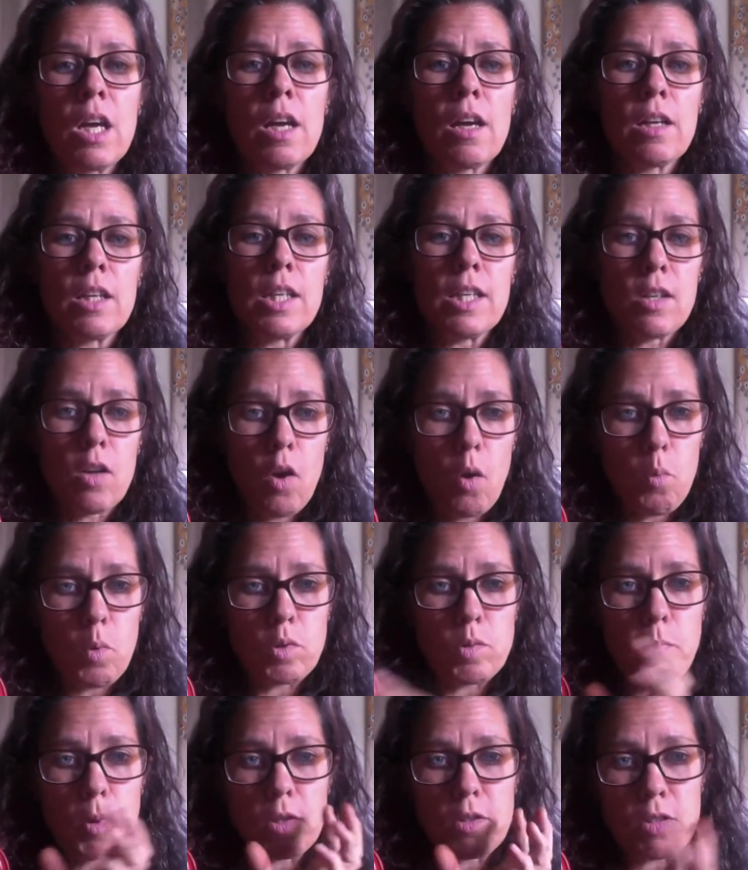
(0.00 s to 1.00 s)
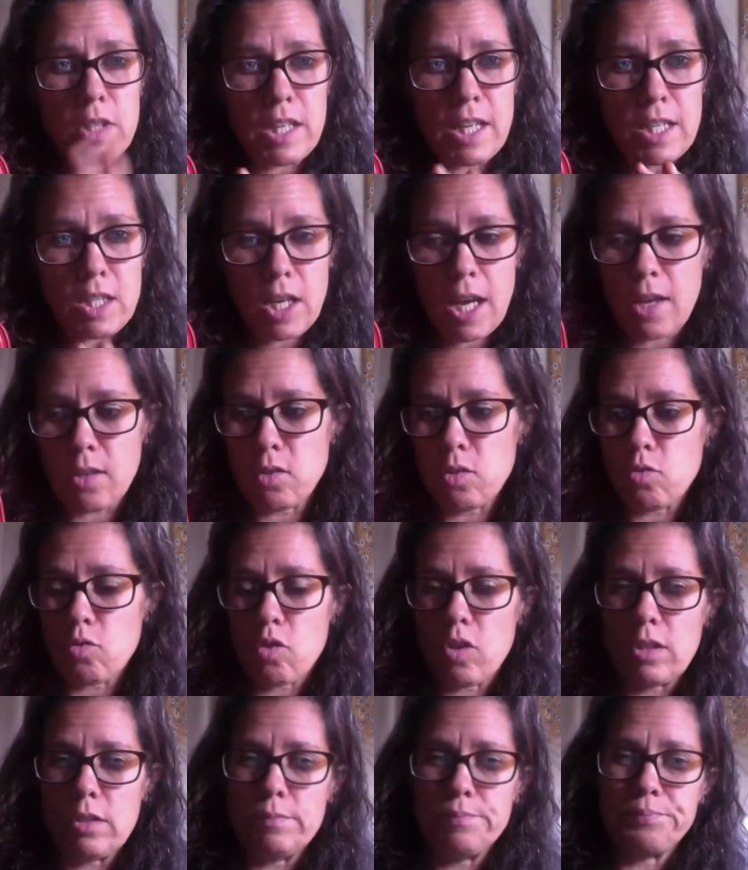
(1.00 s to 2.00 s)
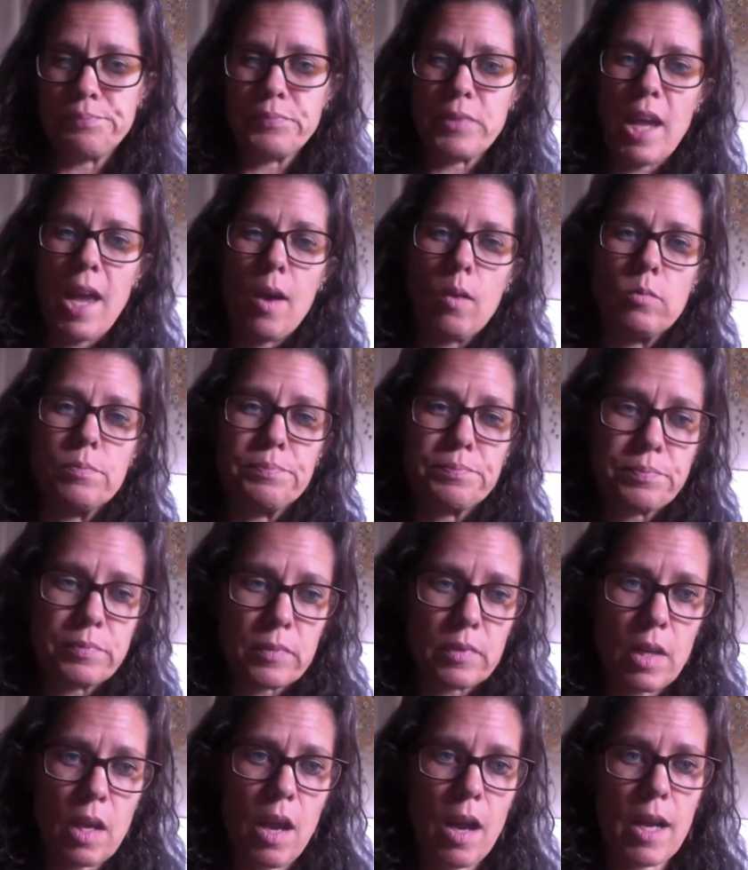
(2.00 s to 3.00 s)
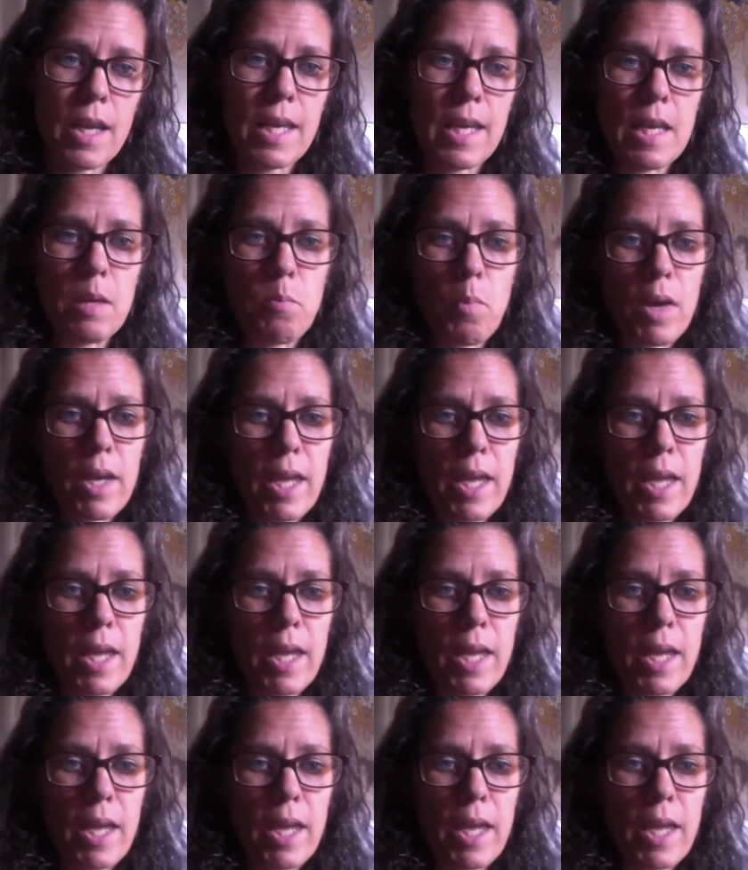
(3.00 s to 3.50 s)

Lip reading: You need a hot water bottle, you need castor oil. Now, I keep my